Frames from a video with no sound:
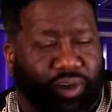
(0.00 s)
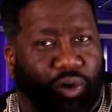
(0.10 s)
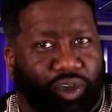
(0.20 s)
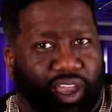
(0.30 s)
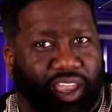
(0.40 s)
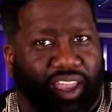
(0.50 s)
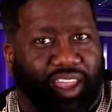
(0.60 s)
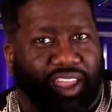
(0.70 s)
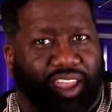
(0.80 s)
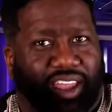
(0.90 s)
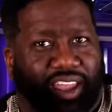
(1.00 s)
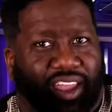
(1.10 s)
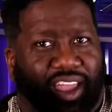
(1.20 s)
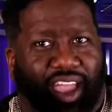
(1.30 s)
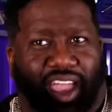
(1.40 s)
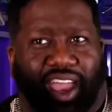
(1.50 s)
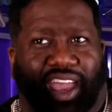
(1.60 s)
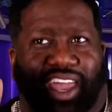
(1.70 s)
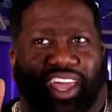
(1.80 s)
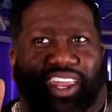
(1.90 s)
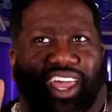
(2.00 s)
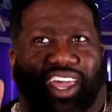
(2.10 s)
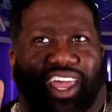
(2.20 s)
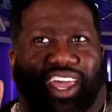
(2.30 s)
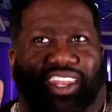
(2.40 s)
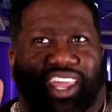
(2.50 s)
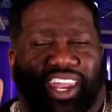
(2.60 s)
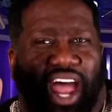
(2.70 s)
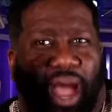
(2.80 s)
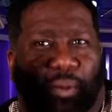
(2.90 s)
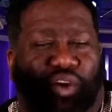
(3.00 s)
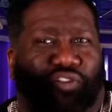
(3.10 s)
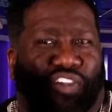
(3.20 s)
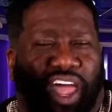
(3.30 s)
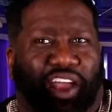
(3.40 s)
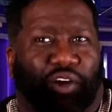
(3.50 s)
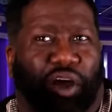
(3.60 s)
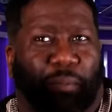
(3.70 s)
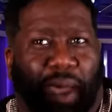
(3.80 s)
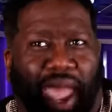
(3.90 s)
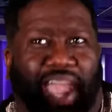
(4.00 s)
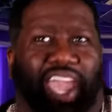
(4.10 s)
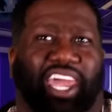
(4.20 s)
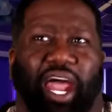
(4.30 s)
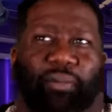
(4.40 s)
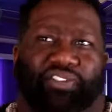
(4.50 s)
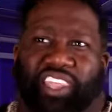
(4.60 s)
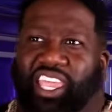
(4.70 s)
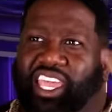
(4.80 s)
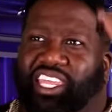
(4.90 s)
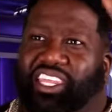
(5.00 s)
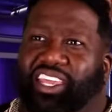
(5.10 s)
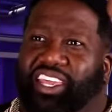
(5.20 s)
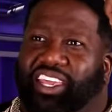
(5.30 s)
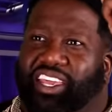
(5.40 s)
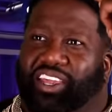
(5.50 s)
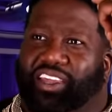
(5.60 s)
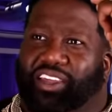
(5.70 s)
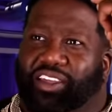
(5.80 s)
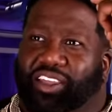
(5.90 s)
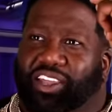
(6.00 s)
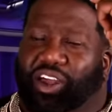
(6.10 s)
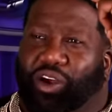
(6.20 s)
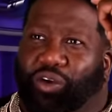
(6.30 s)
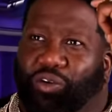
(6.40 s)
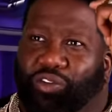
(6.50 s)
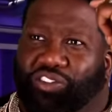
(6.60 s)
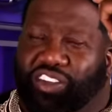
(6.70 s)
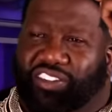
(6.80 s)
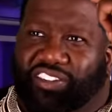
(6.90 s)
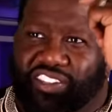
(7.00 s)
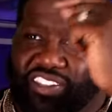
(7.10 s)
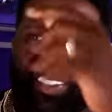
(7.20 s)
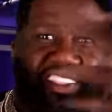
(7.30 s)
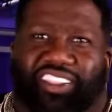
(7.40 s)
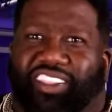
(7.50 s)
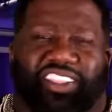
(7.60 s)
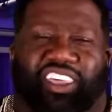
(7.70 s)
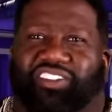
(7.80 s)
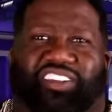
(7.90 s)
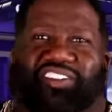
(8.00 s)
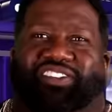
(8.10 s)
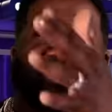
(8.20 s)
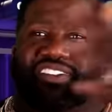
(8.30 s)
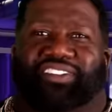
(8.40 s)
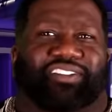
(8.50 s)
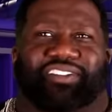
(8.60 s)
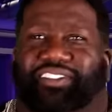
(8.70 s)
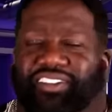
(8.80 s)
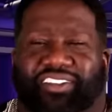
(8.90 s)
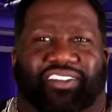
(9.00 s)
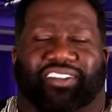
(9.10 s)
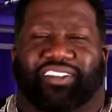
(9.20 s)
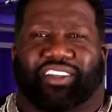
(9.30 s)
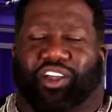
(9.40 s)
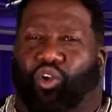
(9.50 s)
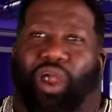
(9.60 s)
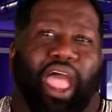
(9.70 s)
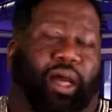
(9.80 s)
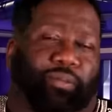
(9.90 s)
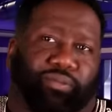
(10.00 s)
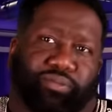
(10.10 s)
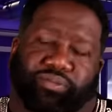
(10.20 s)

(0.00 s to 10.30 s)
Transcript: Okay. And, and, and, and then I'm on a flight going back and I'm seeing, you know, just this, this crap.